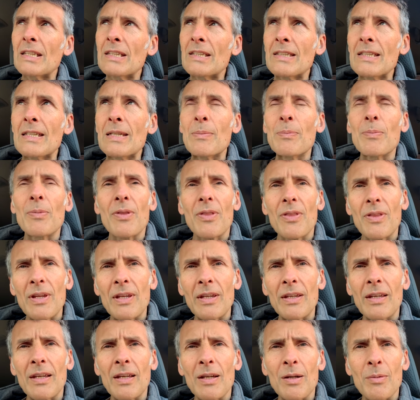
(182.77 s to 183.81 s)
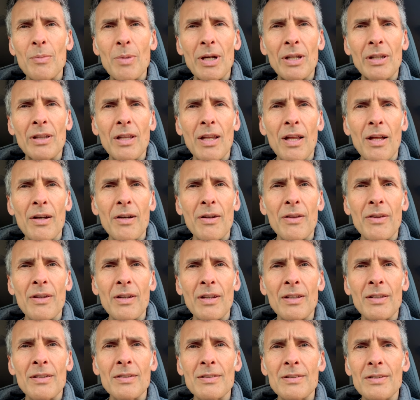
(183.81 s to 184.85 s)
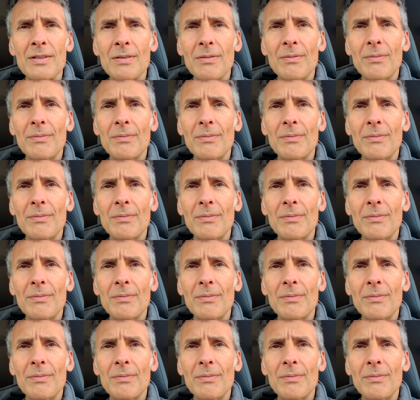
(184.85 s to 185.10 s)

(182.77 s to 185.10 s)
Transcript: deep thinking about a lot of things.